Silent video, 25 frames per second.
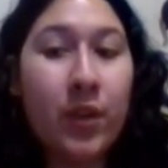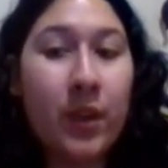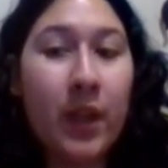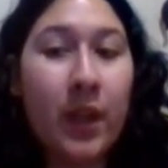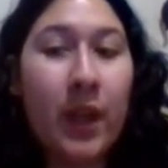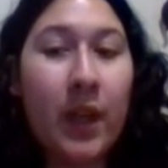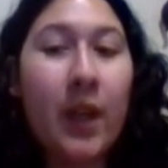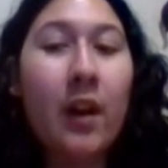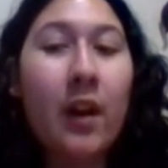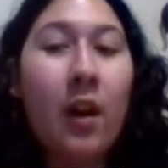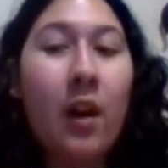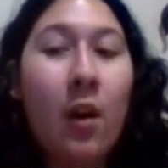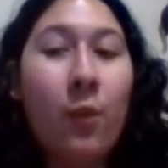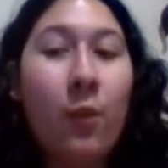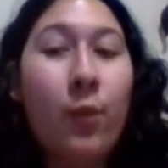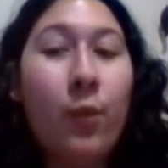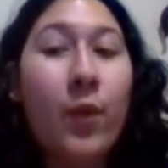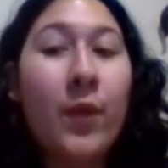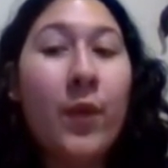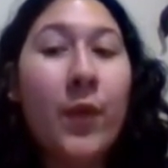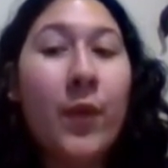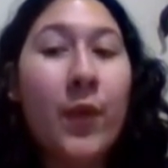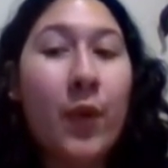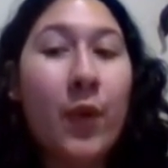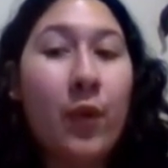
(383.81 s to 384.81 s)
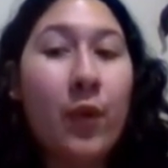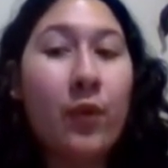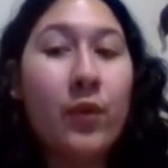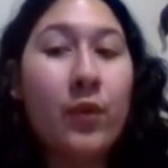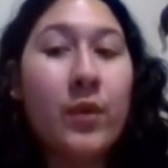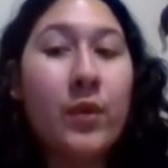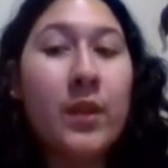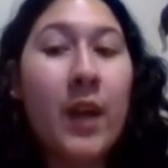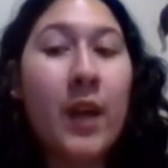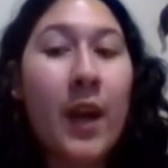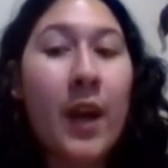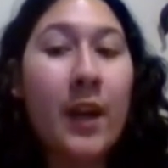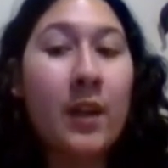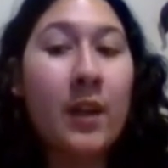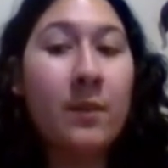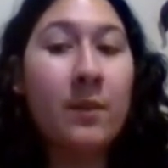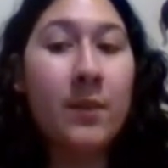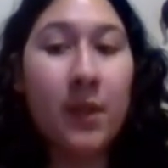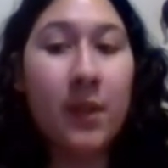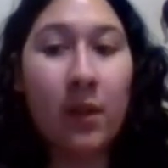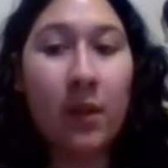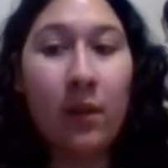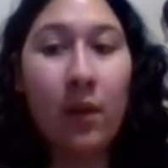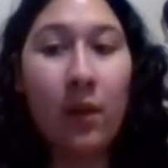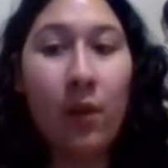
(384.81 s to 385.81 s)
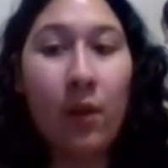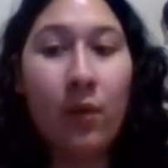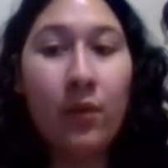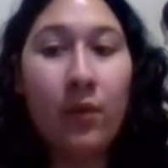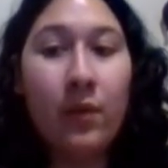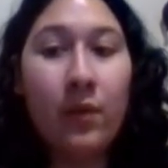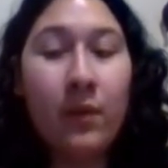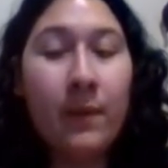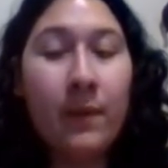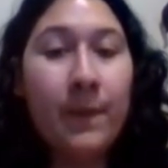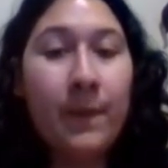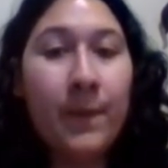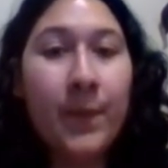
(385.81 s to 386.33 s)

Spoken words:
that can help with those items alone,